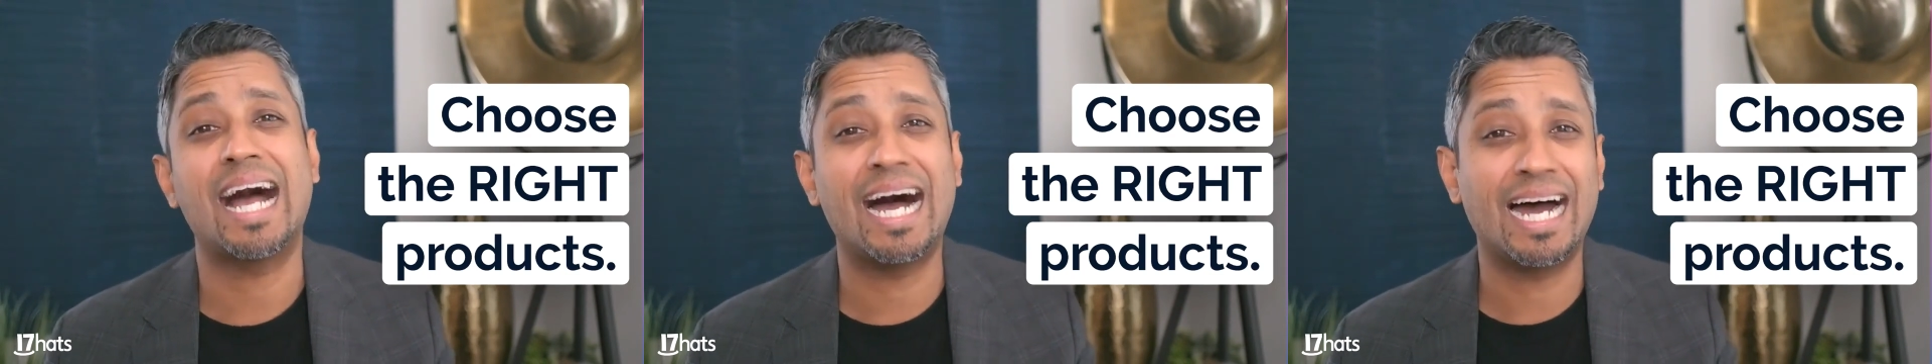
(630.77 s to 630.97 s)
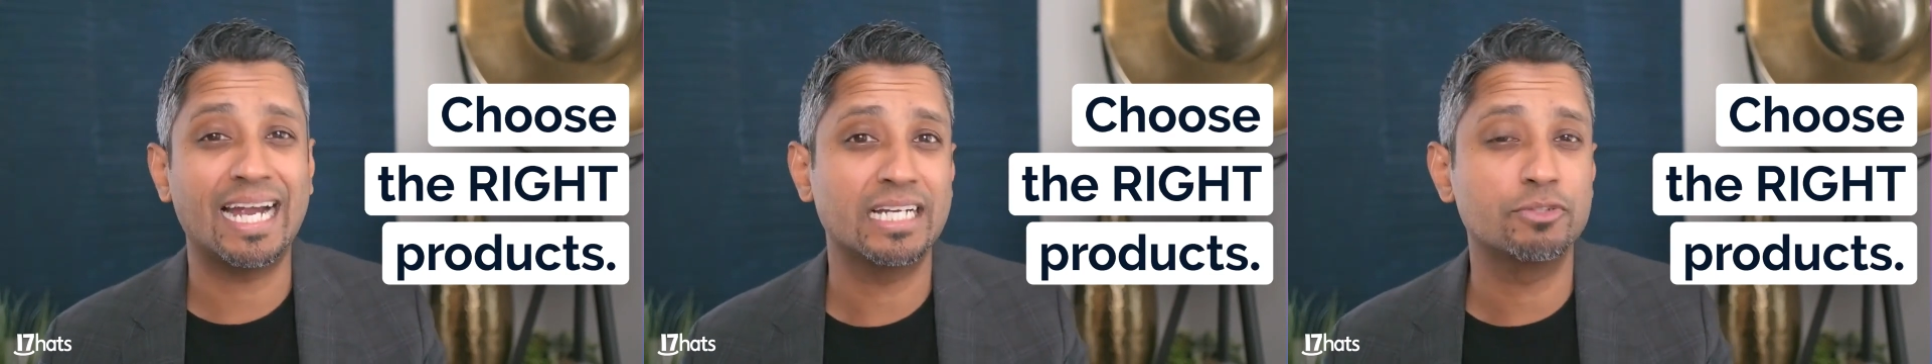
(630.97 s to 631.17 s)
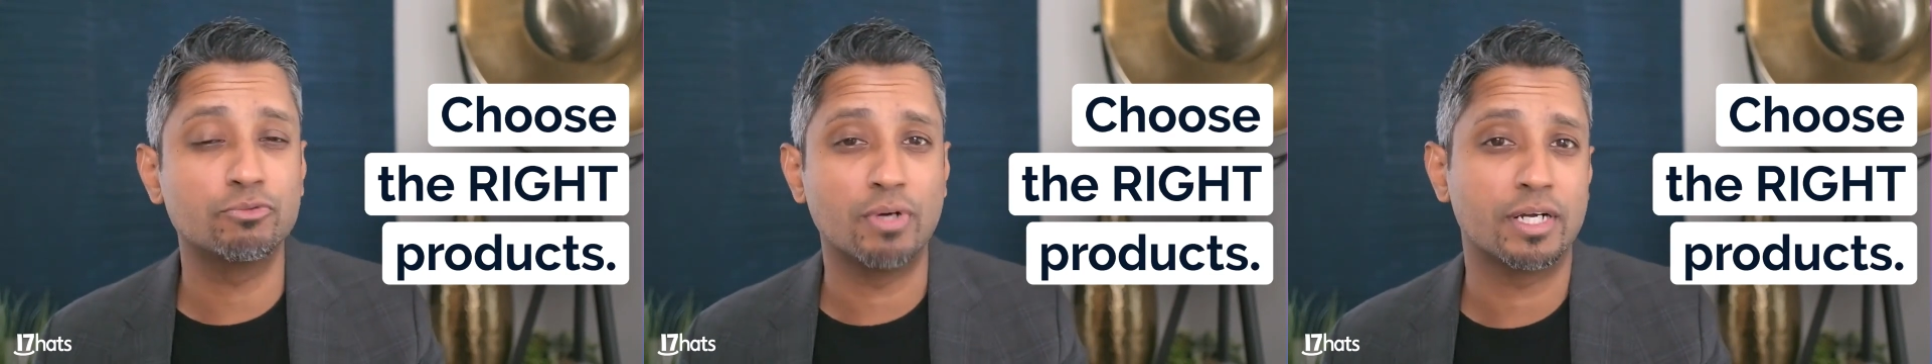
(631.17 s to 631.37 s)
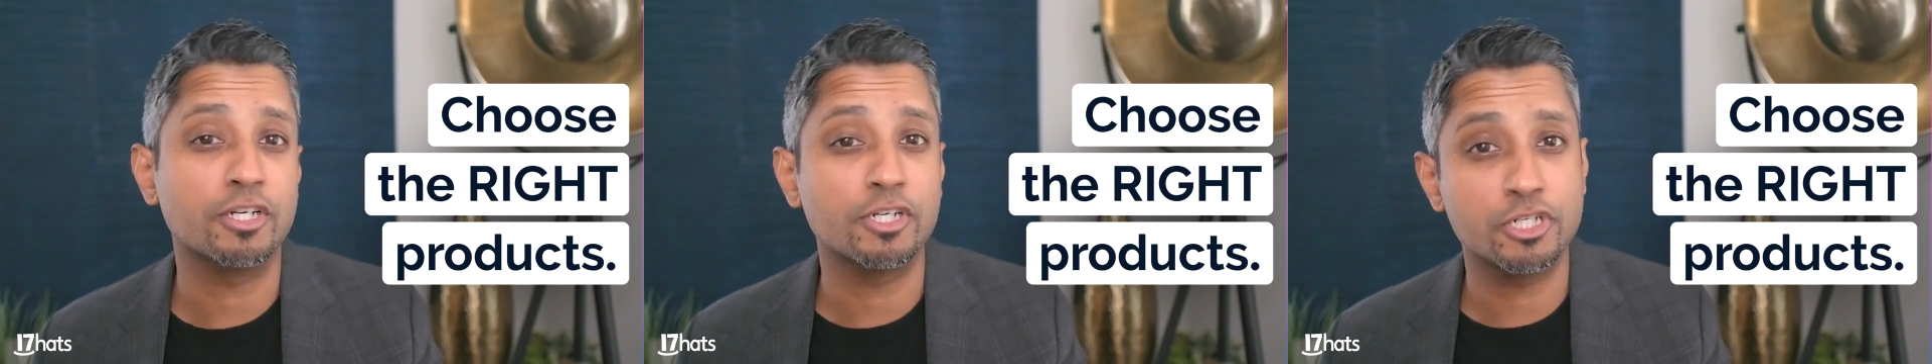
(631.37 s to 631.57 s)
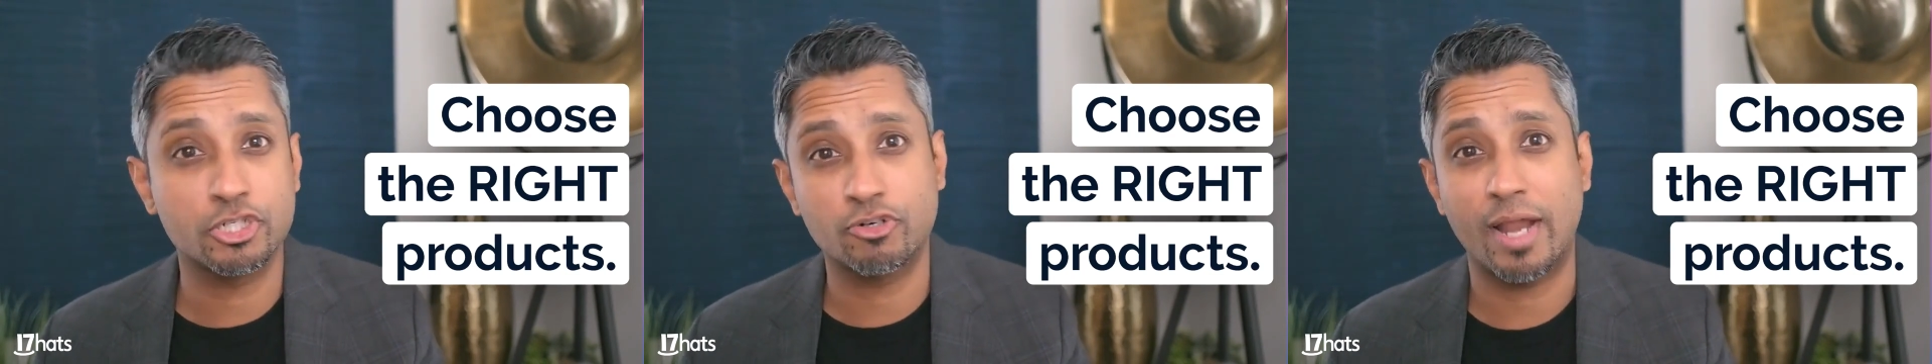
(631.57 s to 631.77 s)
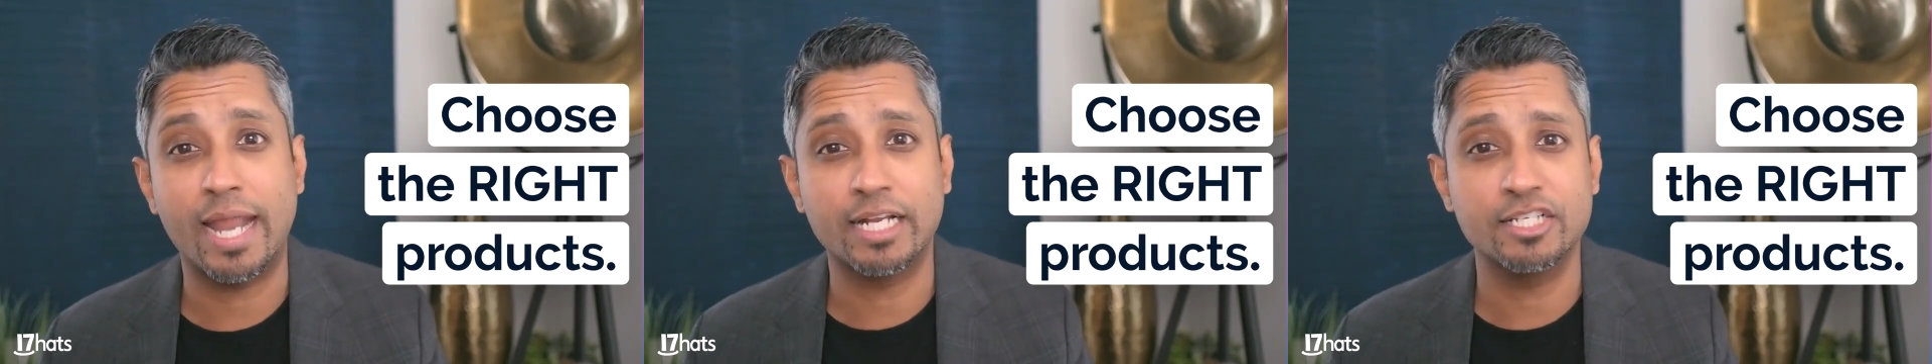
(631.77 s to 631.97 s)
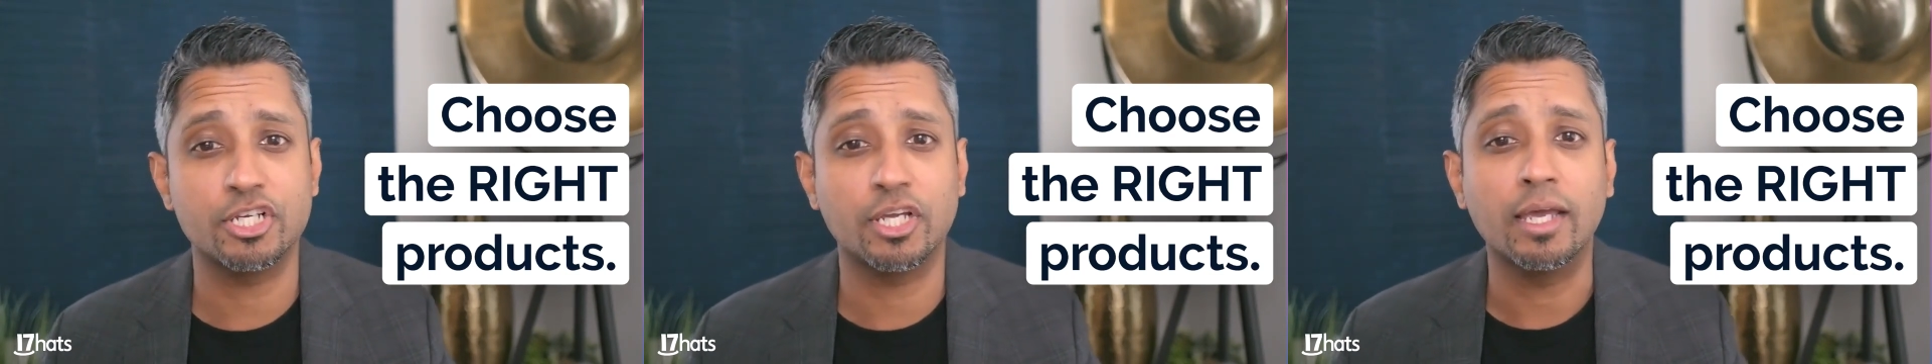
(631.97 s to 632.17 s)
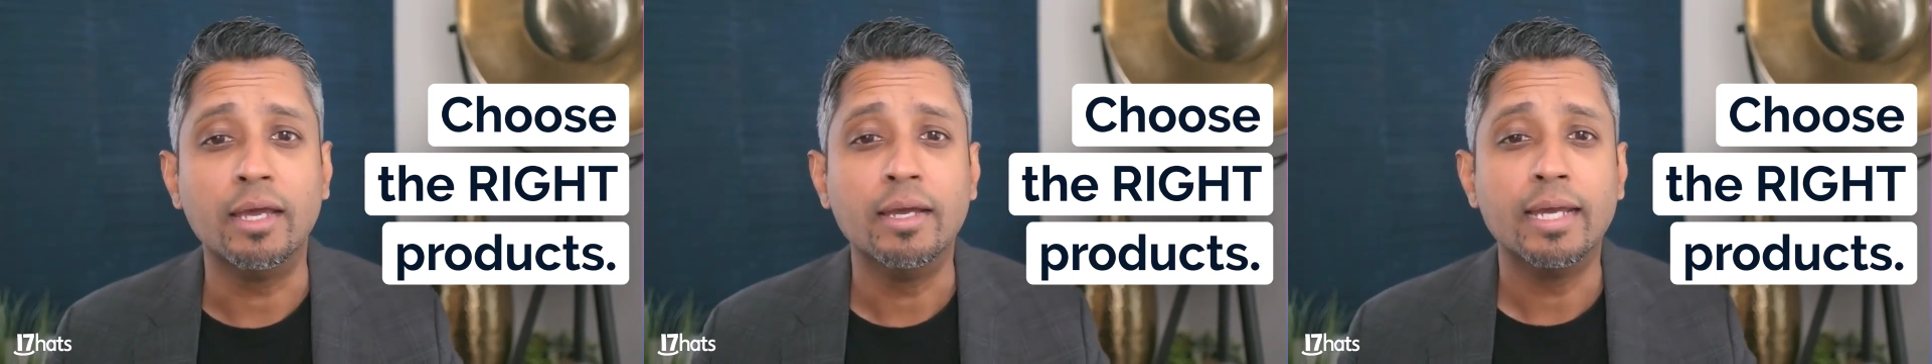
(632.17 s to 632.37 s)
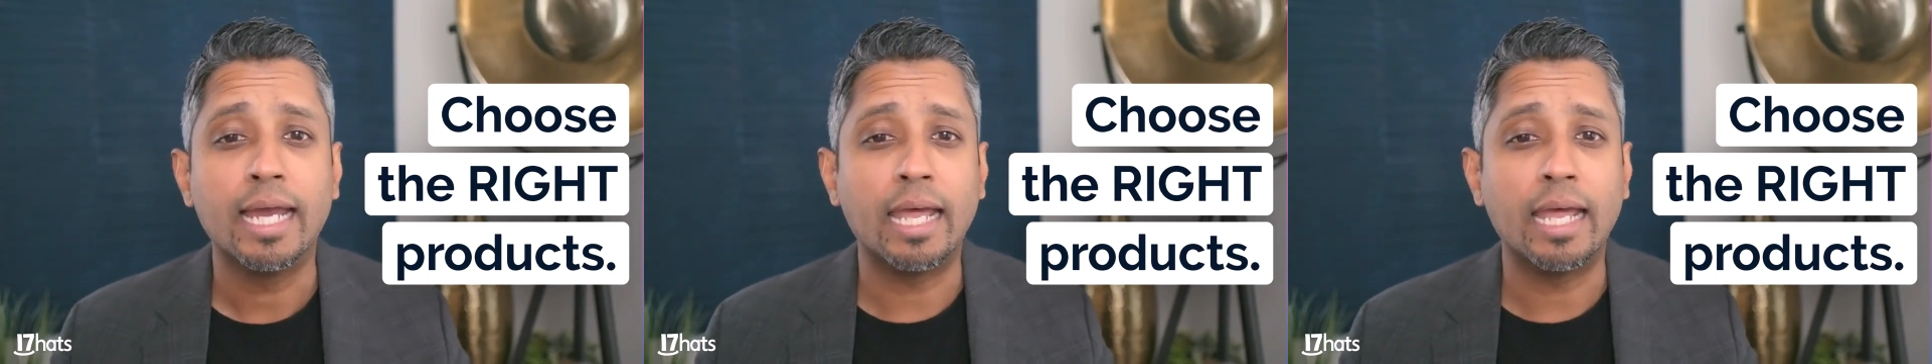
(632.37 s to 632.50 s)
high runner strategy.